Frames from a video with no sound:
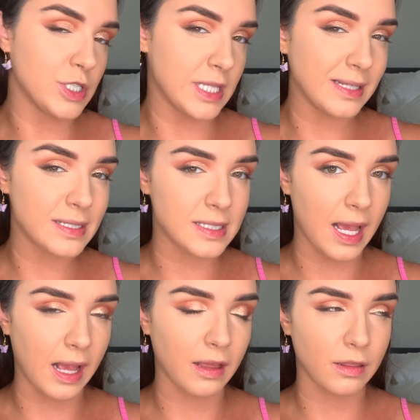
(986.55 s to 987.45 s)
that
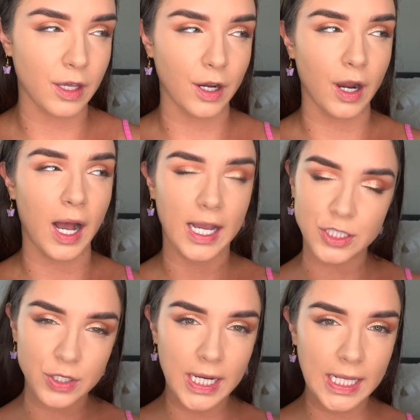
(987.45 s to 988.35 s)
say they're
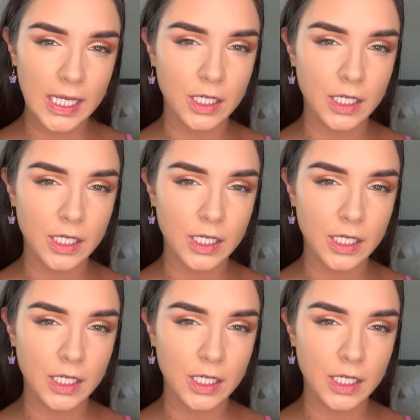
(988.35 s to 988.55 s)
hydrating,